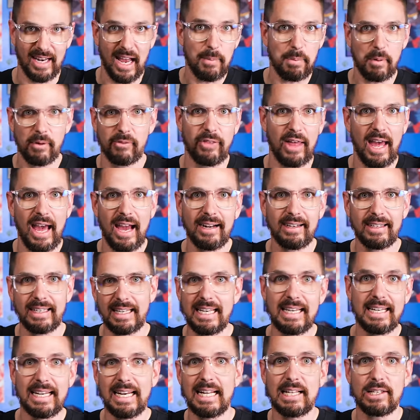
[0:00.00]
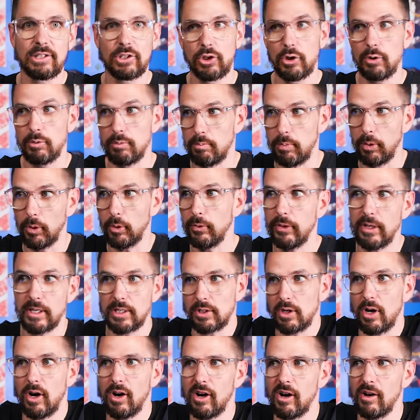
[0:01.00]
top of that, he needs to pull
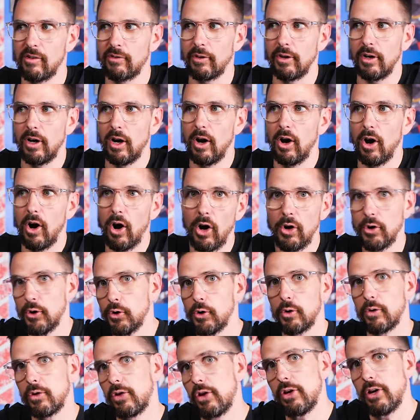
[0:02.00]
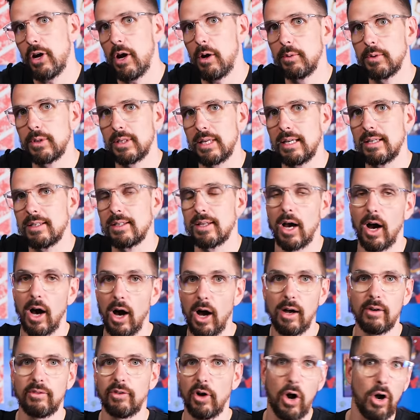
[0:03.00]
this off under the noses
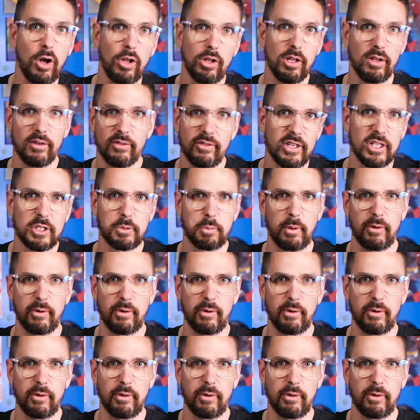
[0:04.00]
of all of his